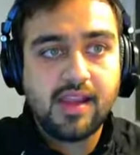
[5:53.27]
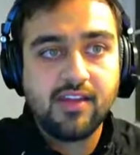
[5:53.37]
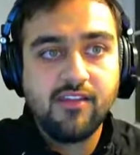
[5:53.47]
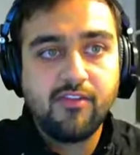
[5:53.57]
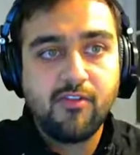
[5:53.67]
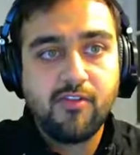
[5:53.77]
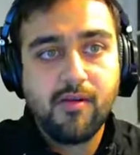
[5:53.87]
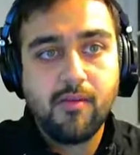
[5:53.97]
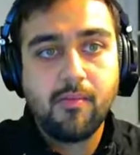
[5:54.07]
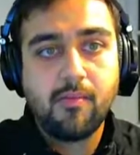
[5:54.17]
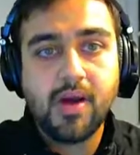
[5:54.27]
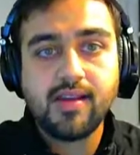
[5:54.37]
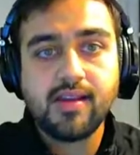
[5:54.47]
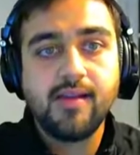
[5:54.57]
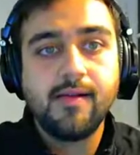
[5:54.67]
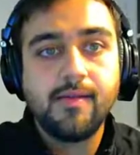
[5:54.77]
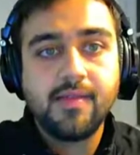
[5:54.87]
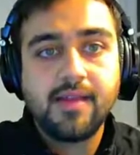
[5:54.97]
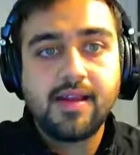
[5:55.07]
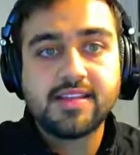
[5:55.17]
negative,
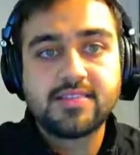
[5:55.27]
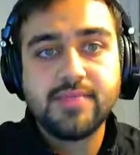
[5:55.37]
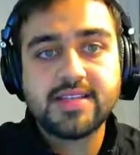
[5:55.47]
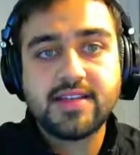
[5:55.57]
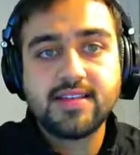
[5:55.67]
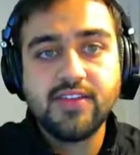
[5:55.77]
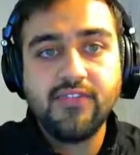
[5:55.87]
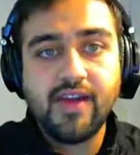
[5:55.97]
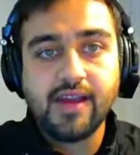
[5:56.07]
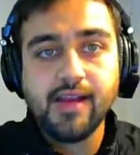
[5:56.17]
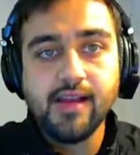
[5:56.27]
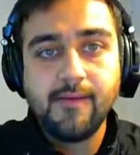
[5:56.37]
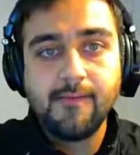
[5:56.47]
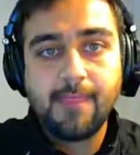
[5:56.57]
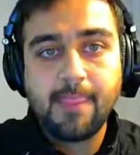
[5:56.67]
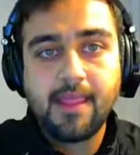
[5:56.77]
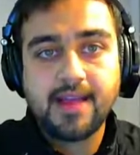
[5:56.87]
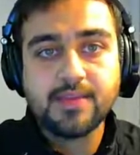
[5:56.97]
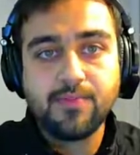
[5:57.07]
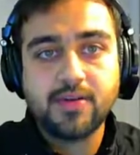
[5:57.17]
but it is misclassified
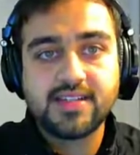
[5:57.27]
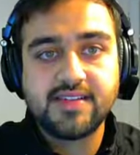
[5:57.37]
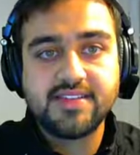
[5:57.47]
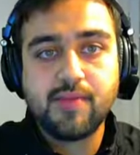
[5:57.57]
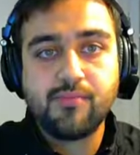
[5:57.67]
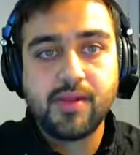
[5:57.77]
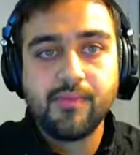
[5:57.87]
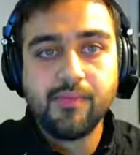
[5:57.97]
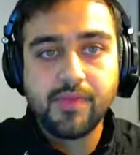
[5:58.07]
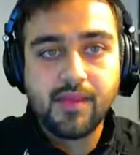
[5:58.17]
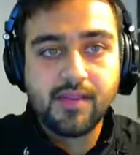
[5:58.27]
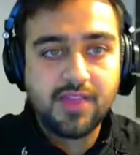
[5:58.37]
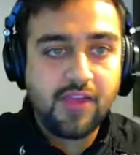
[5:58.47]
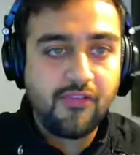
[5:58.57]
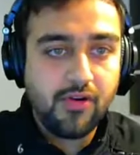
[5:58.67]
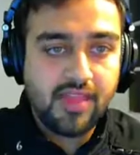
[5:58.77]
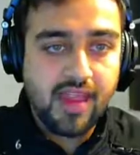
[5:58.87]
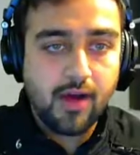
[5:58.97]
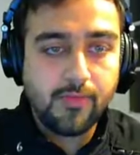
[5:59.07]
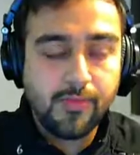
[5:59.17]
as a positive sample.
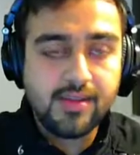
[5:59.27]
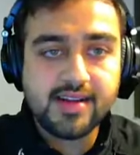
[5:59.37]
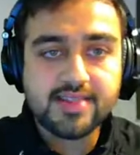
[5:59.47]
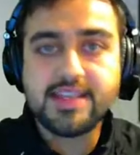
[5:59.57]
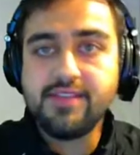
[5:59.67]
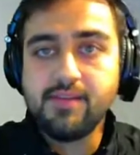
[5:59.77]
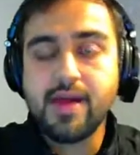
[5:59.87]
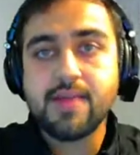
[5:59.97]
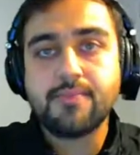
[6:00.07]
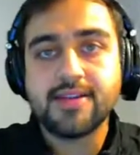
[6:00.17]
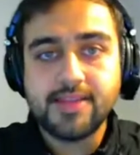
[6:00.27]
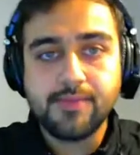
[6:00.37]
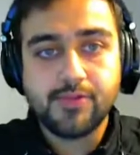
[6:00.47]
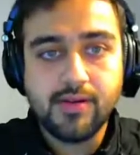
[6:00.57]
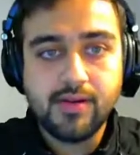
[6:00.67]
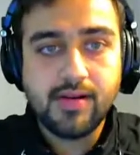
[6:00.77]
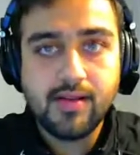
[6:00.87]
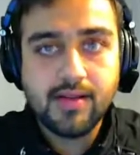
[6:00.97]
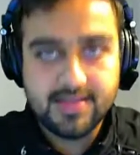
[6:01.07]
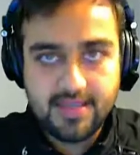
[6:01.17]
Therefore, the output that is given by our
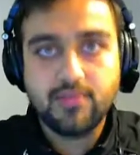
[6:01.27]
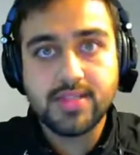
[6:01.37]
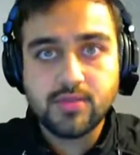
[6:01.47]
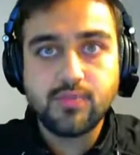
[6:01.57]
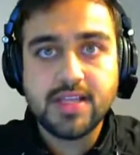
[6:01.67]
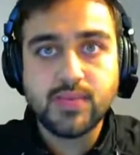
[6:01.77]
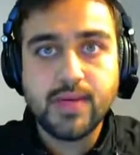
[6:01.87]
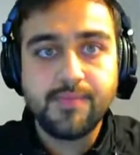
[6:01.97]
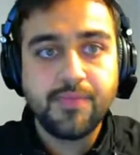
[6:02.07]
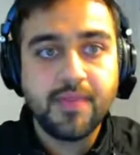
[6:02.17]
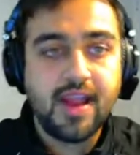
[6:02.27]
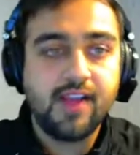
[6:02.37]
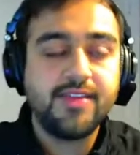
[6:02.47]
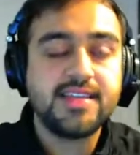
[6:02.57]
perceptron is equals to +1.